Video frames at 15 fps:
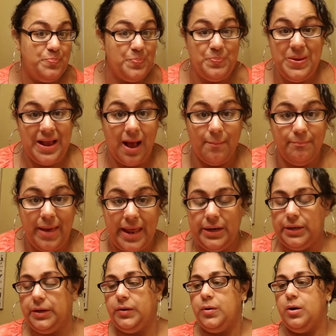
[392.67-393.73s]
become
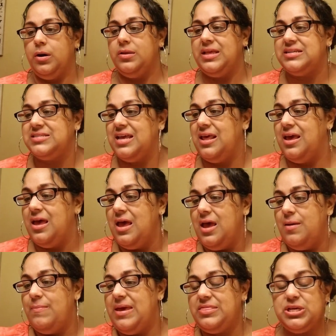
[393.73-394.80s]
better, or that's gonna
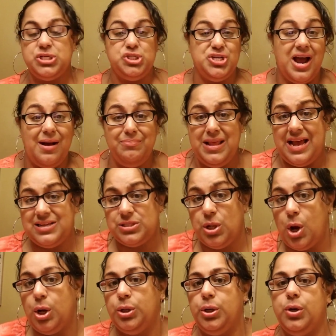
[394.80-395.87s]
make this job last
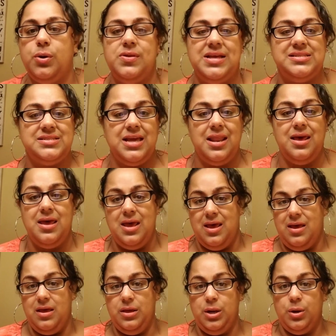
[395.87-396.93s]
longer, or that's gonna
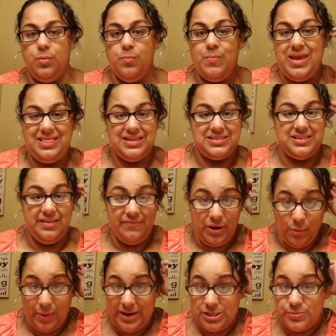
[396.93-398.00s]
make this living
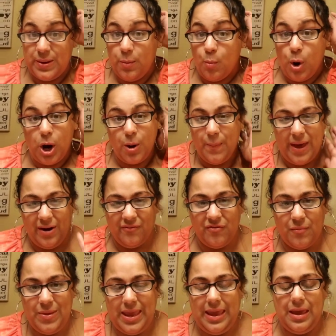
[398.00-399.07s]
arrangement work better
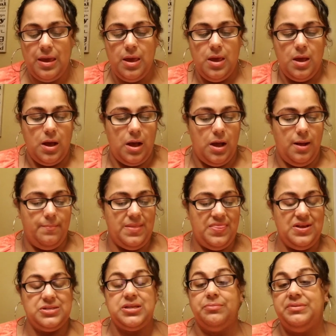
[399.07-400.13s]
for me, and
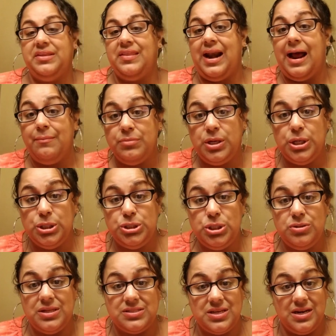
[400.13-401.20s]
there's something that I'm gonna
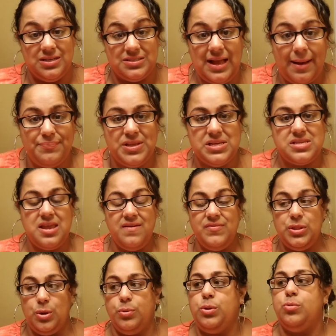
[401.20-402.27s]
do that's gonna stop this,
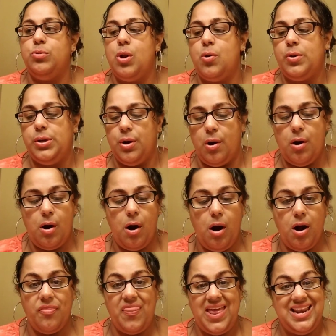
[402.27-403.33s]
even though in your
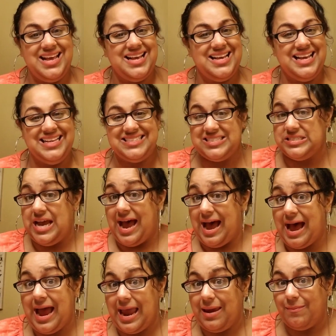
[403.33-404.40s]
heart that it's
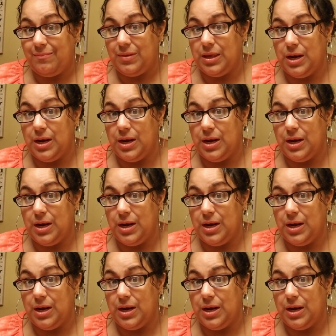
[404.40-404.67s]
time.